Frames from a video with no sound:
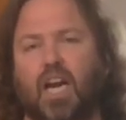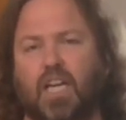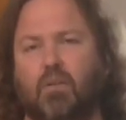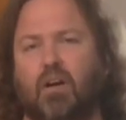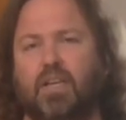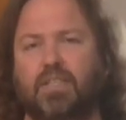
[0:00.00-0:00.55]

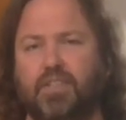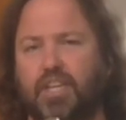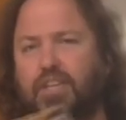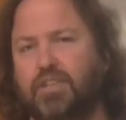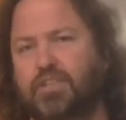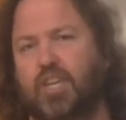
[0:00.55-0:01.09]
Otherwise,
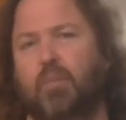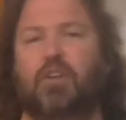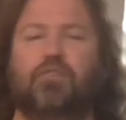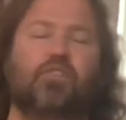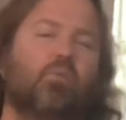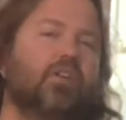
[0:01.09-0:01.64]
thank you so
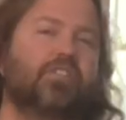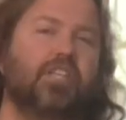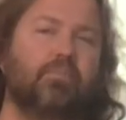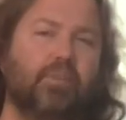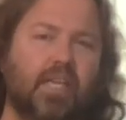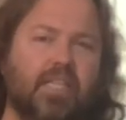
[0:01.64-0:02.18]
much for
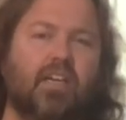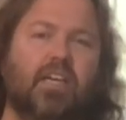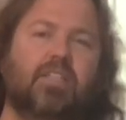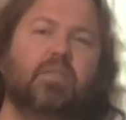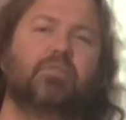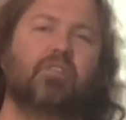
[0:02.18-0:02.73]
watching. Please
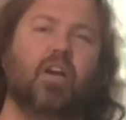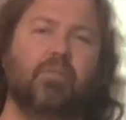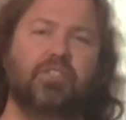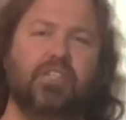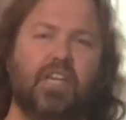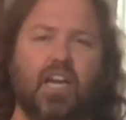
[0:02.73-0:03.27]
like, subscribe
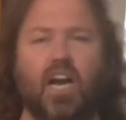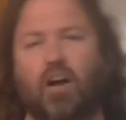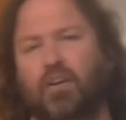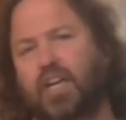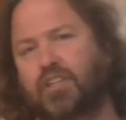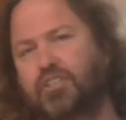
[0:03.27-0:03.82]
and share.
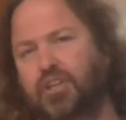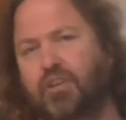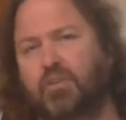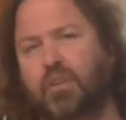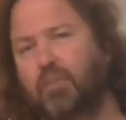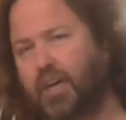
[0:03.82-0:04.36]
I'll catch
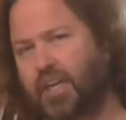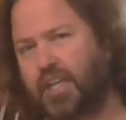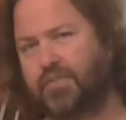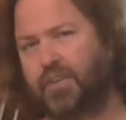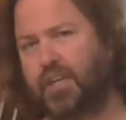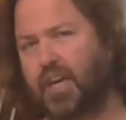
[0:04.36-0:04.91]
you in my
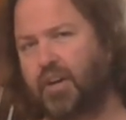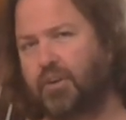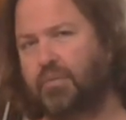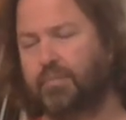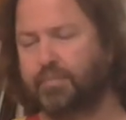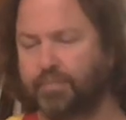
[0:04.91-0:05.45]
next
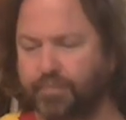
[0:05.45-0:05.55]
video.